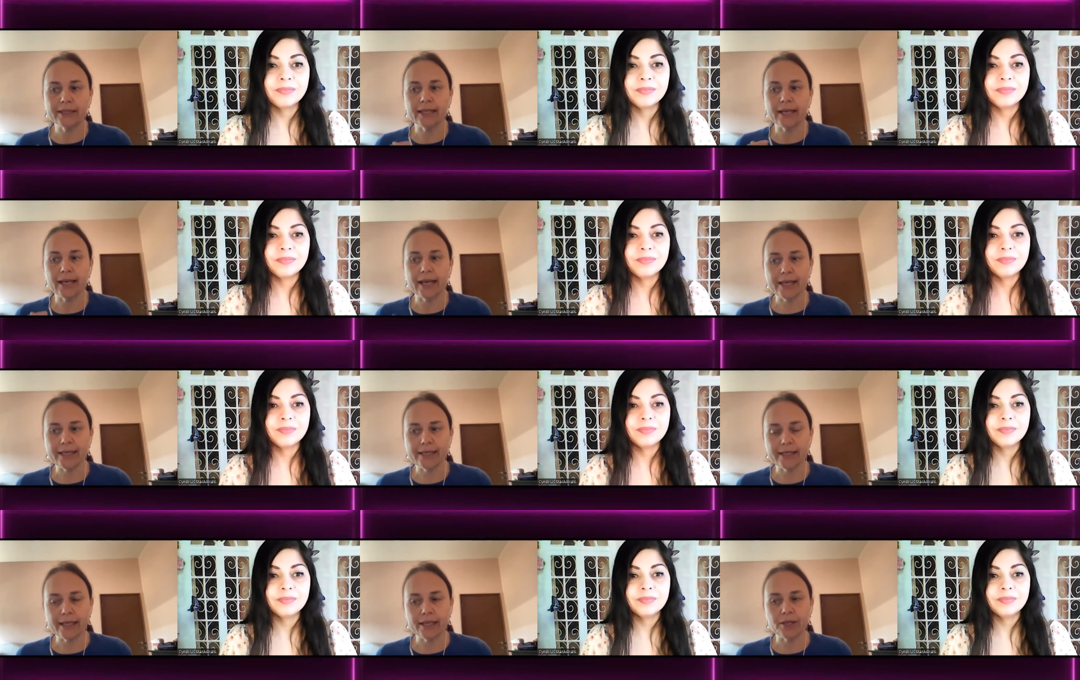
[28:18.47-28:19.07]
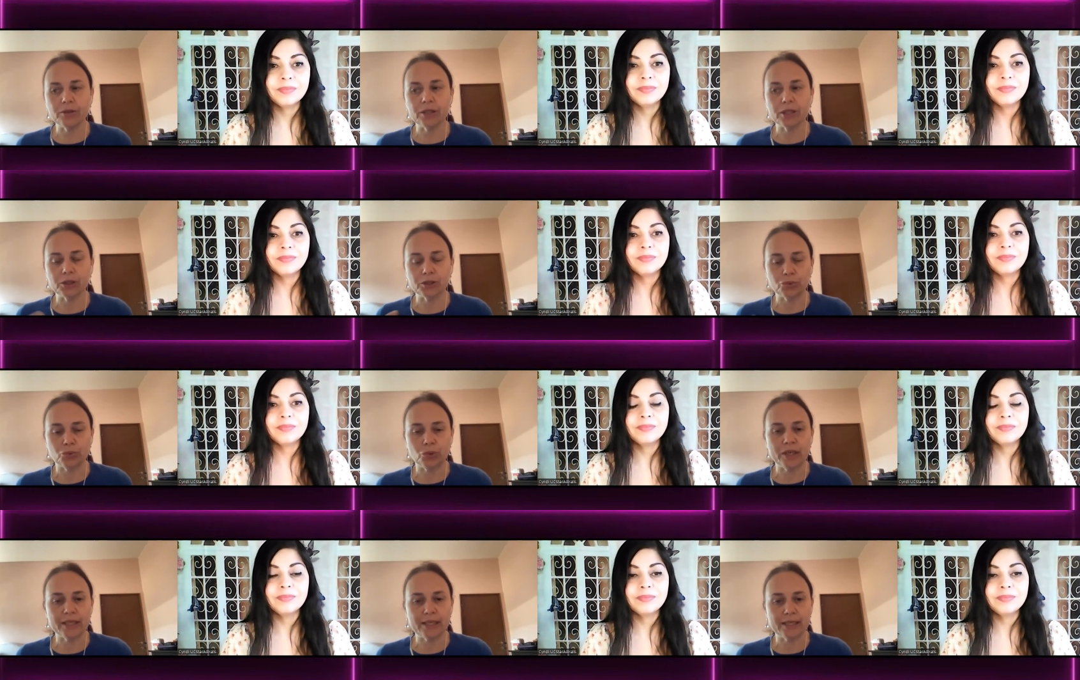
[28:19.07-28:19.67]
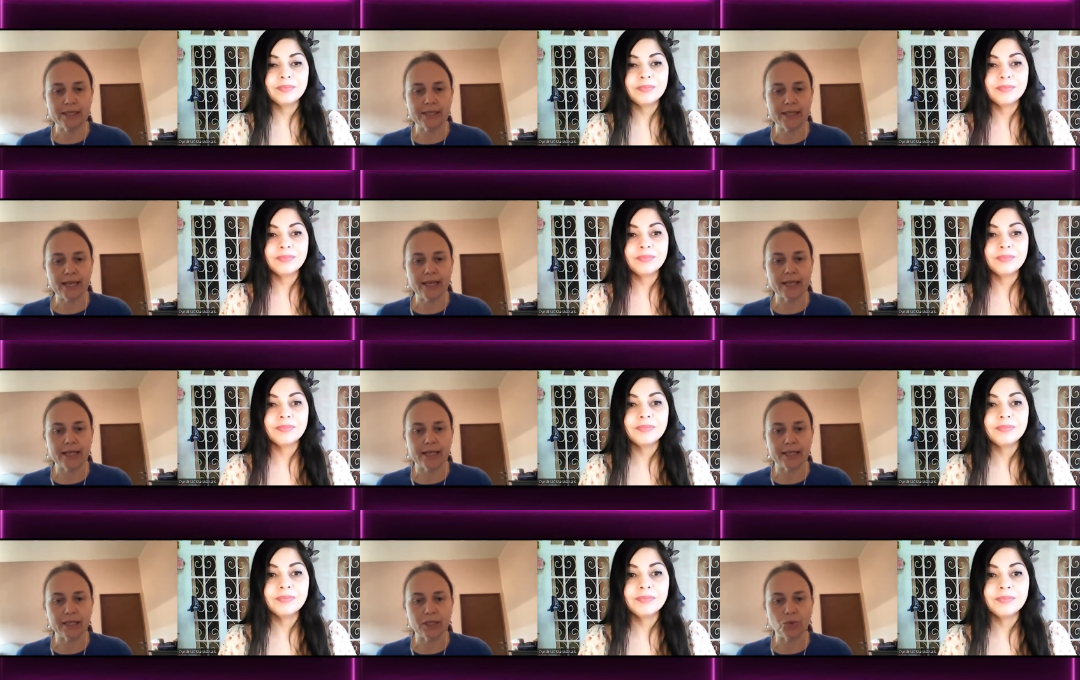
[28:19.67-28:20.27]
Speaker 1: the last day, in the
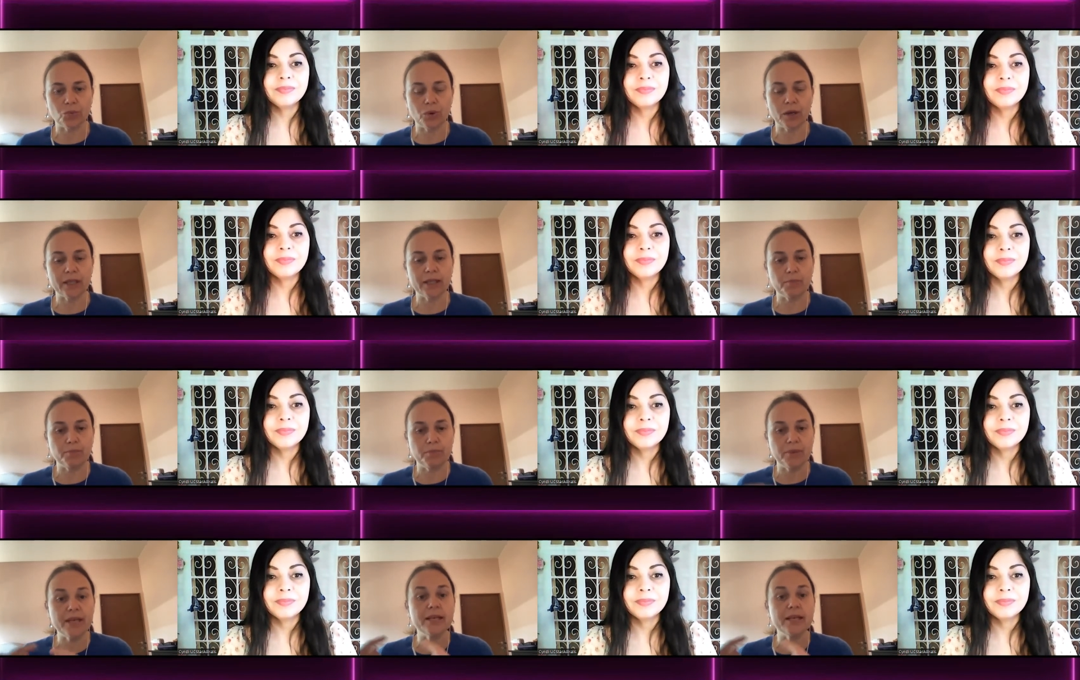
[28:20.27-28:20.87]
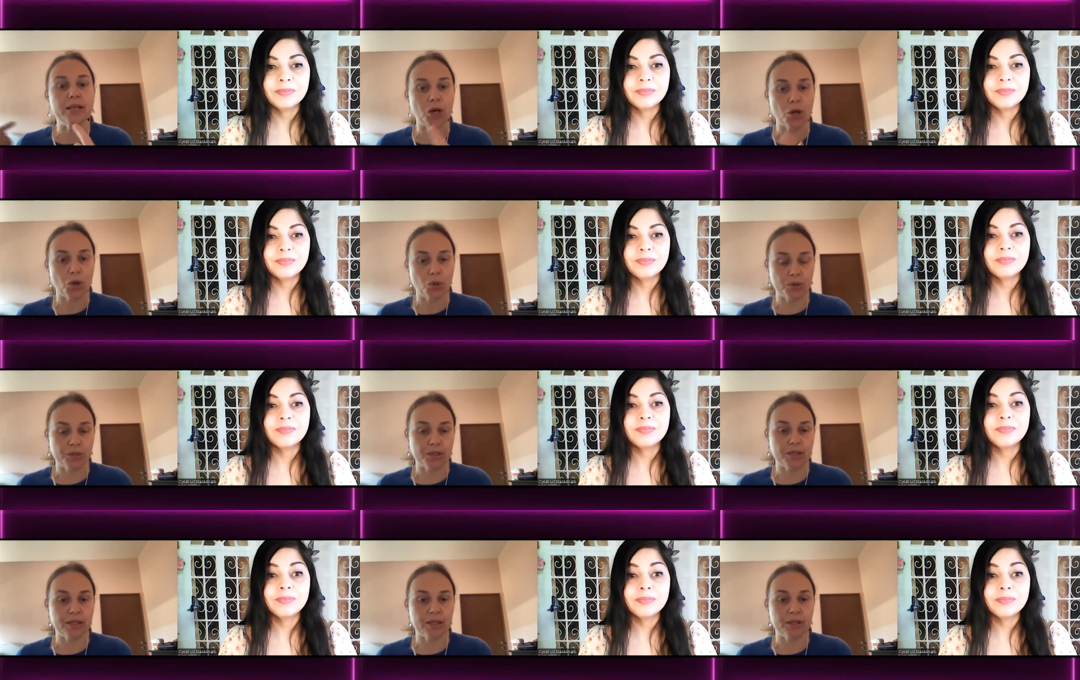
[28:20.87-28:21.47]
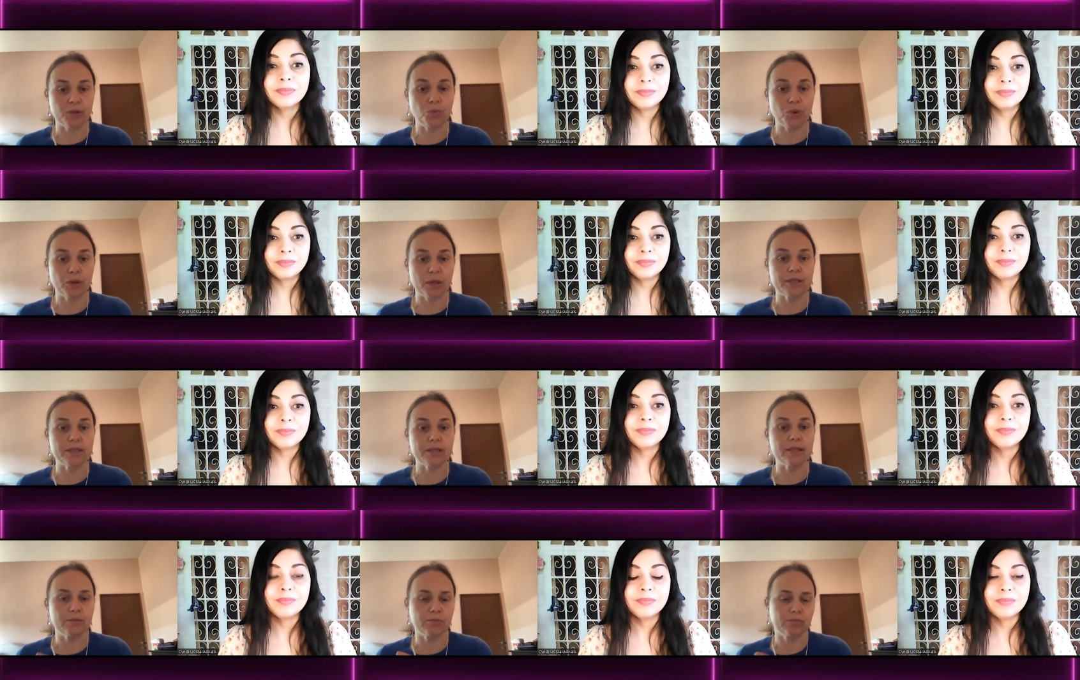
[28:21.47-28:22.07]
twenty-second, when the bigger concert was
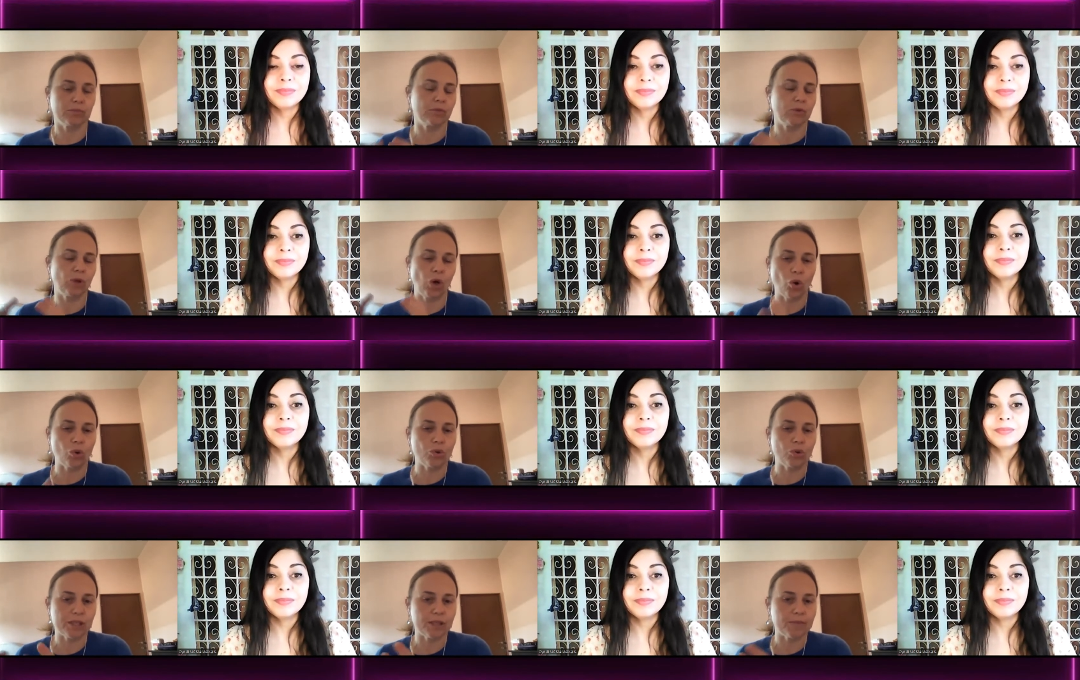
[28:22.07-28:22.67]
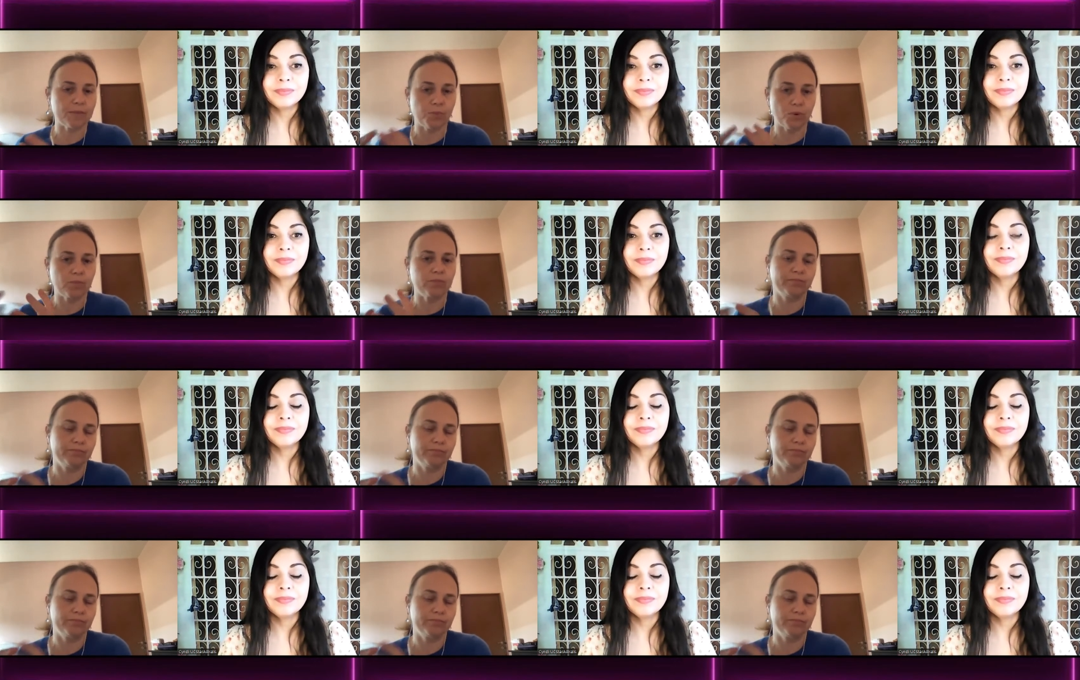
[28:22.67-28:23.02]
the concert,